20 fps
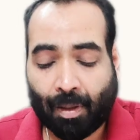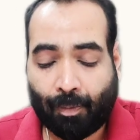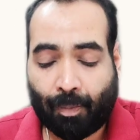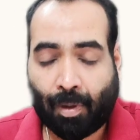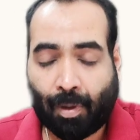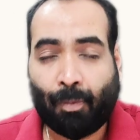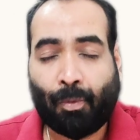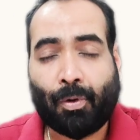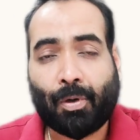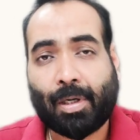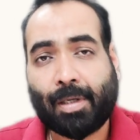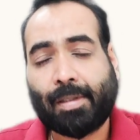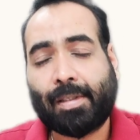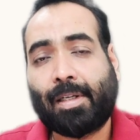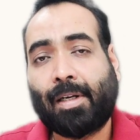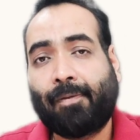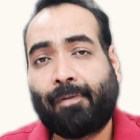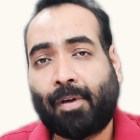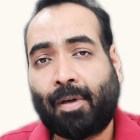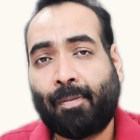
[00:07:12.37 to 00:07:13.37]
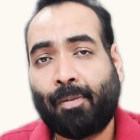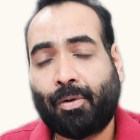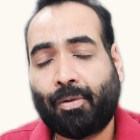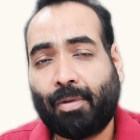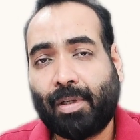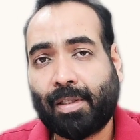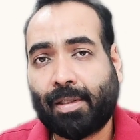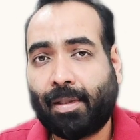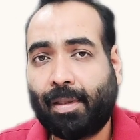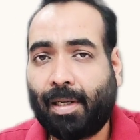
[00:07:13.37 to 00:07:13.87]
Promoters confirm to
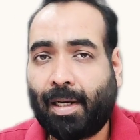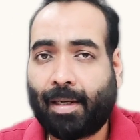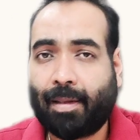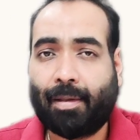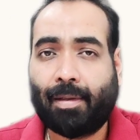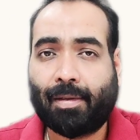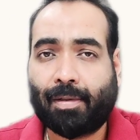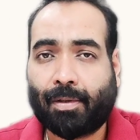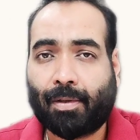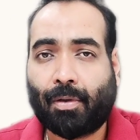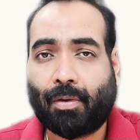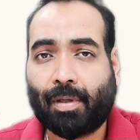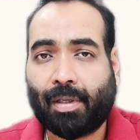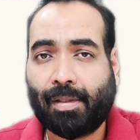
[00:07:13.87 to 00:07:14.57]
us that this stock